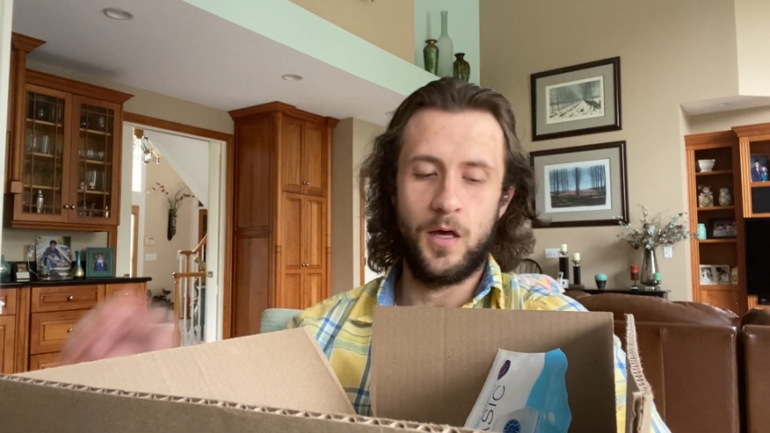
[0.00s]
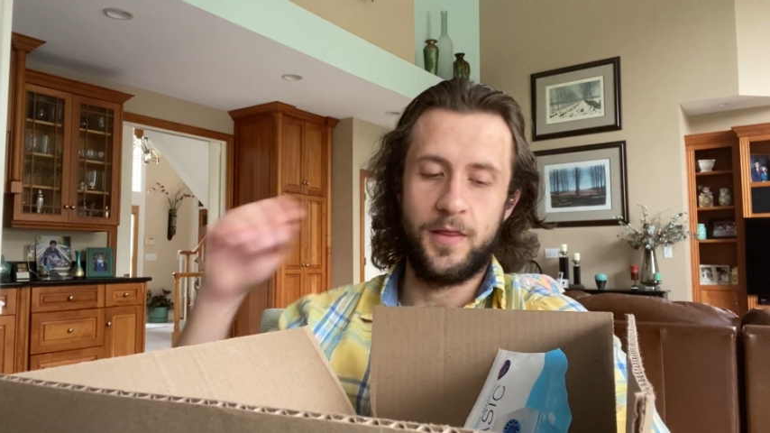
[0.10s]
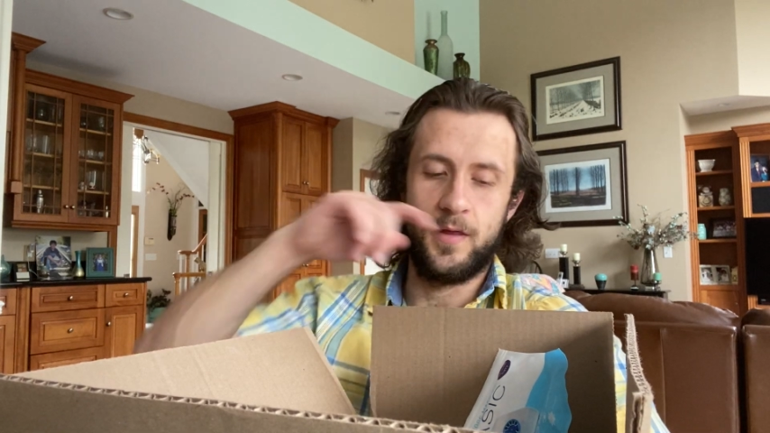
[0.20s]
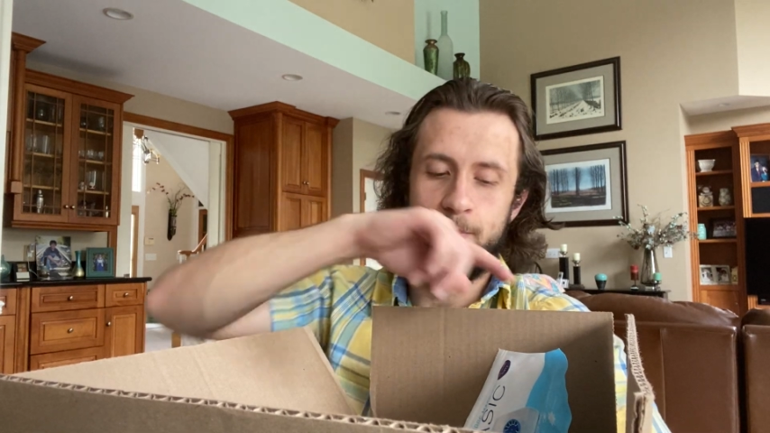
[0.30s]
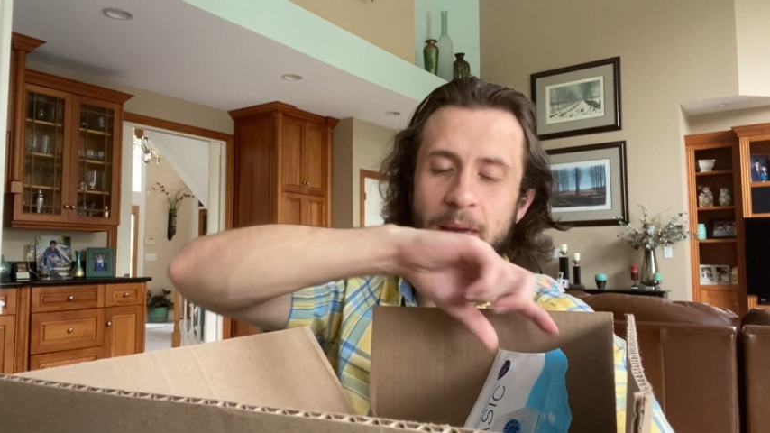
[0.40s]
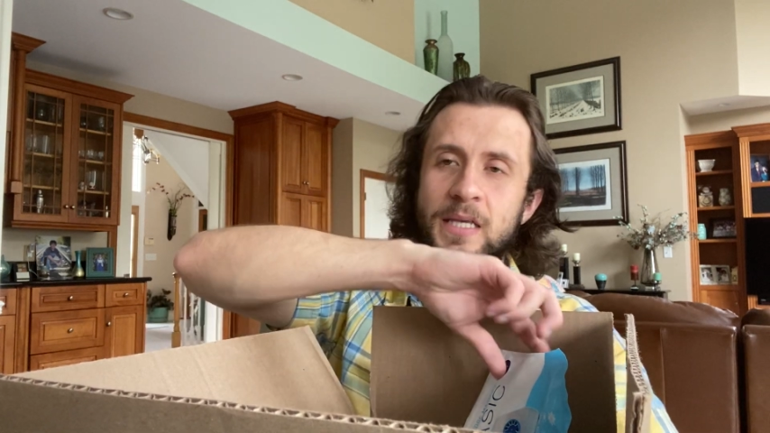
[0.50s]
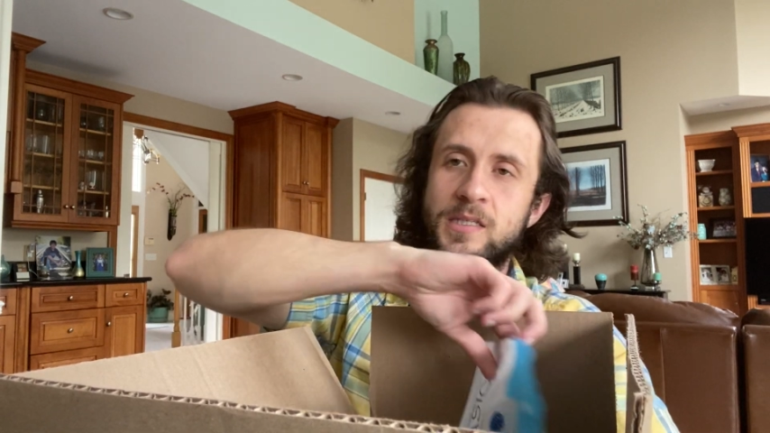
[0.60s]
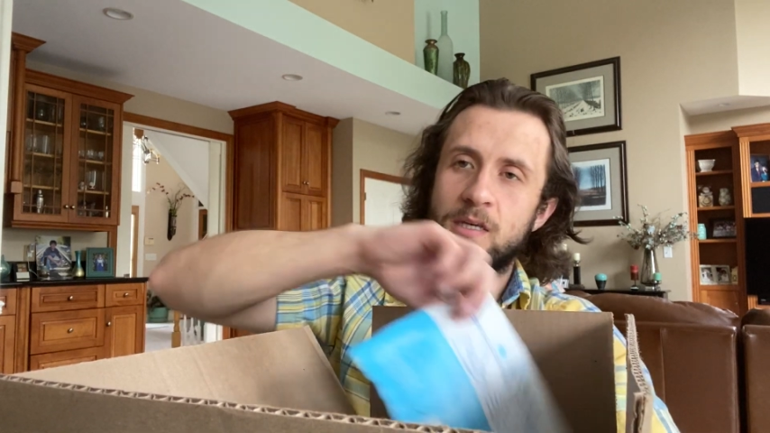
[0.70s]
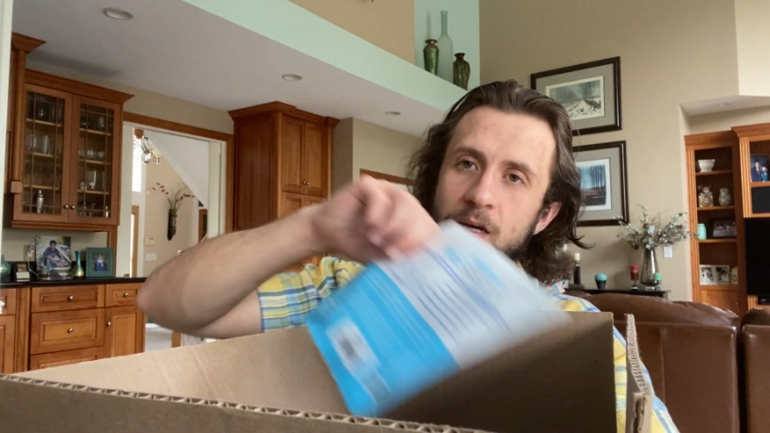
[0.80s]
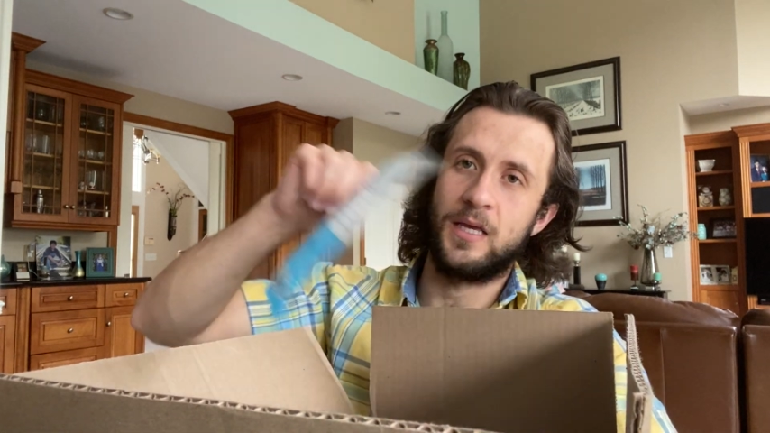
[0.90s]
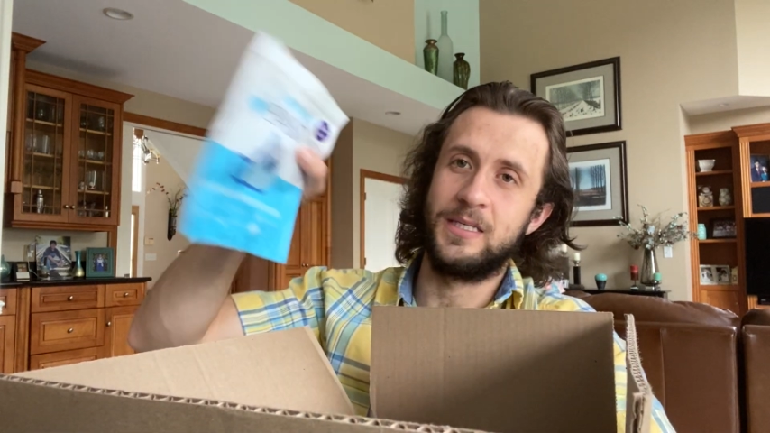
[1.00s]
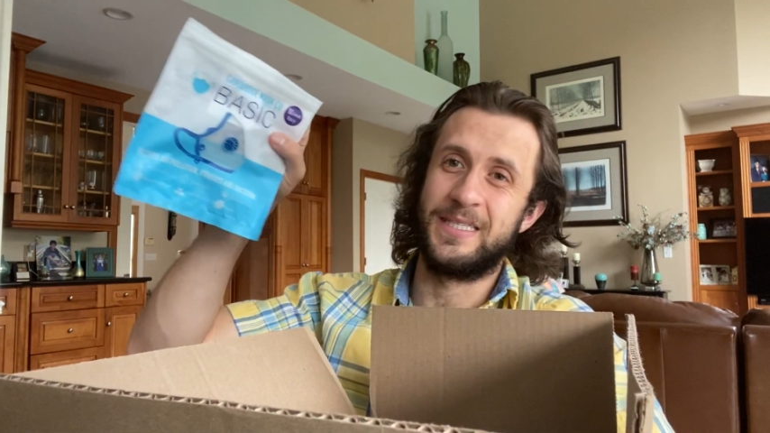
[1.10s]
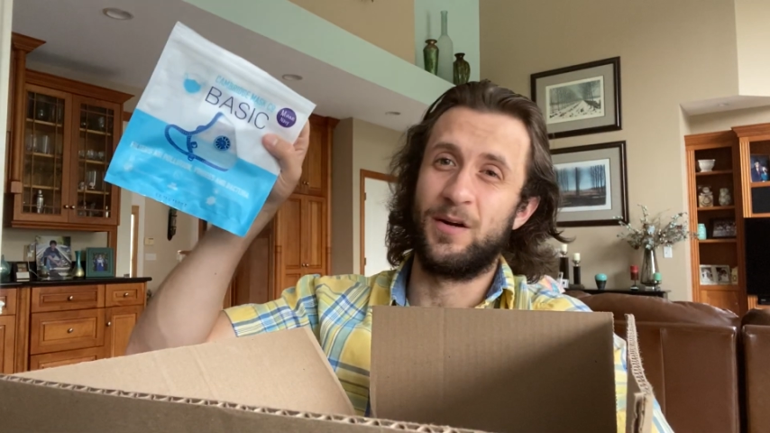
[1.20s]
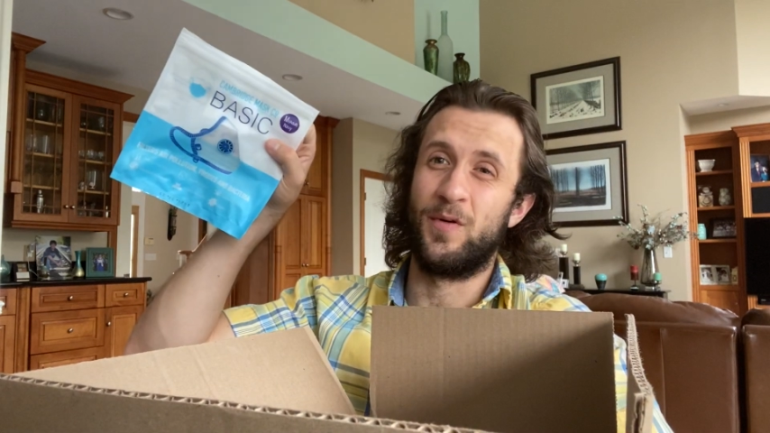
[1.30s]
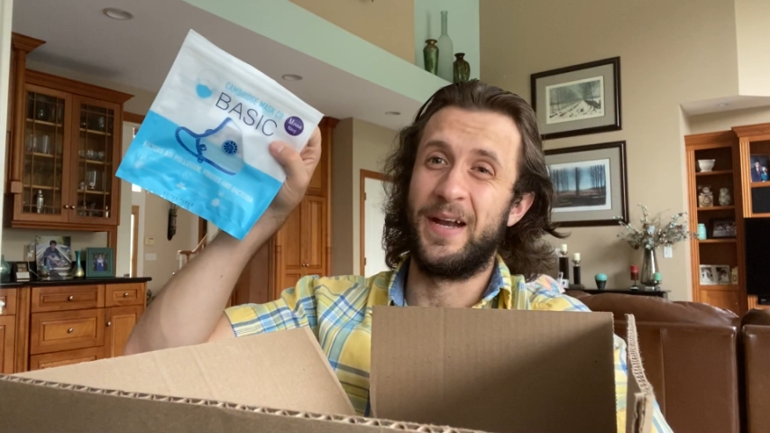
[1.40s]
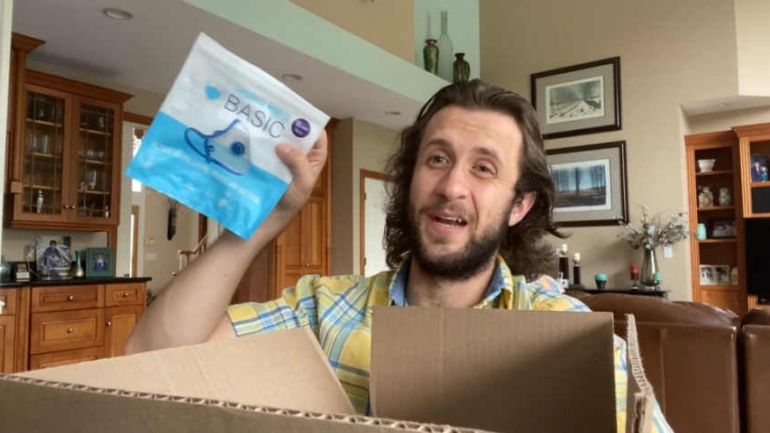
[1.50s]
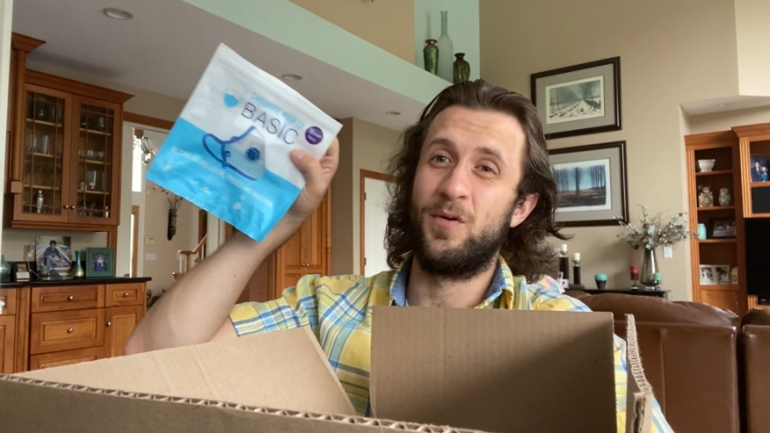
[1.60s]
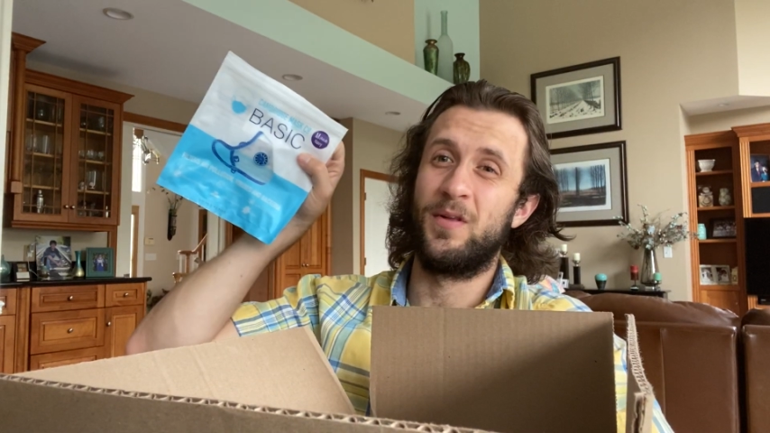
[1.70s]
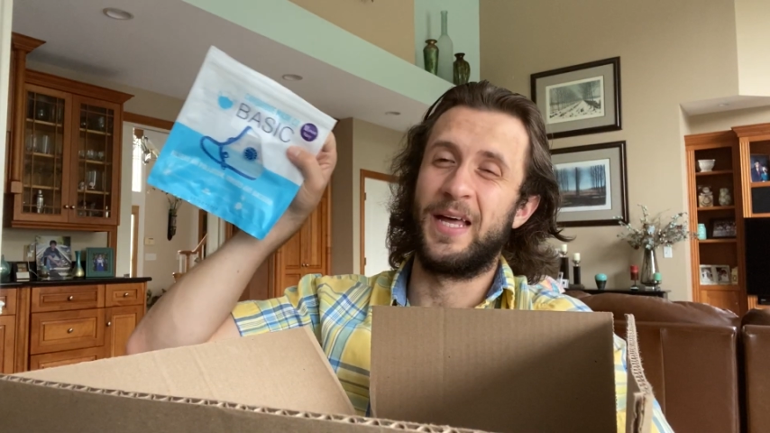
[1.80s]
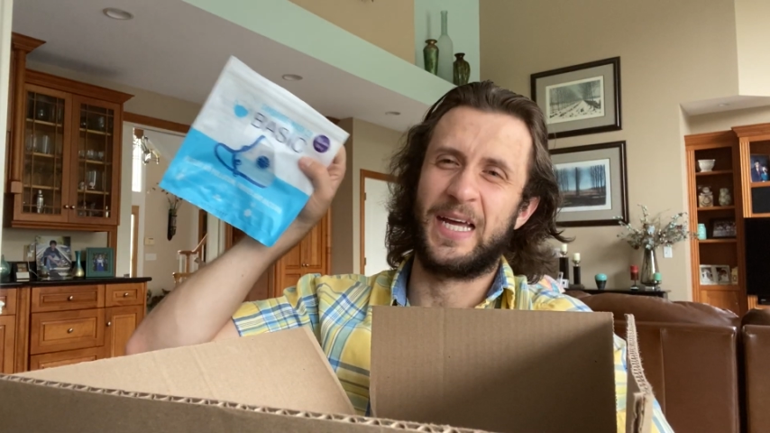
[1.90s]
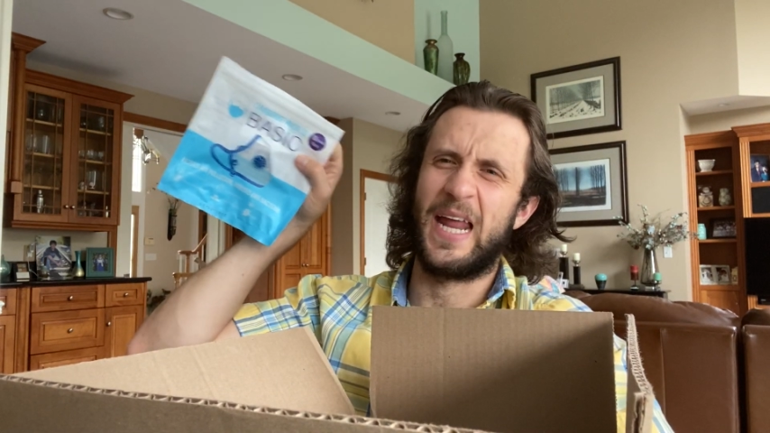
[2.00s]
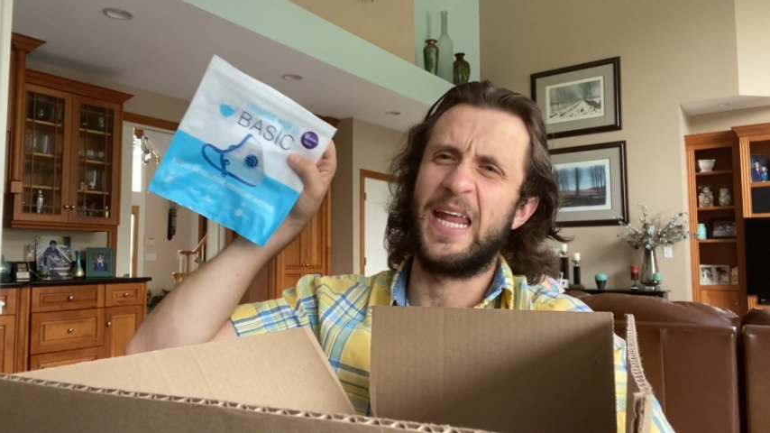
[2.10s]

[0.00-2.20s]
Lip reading: The basic is like an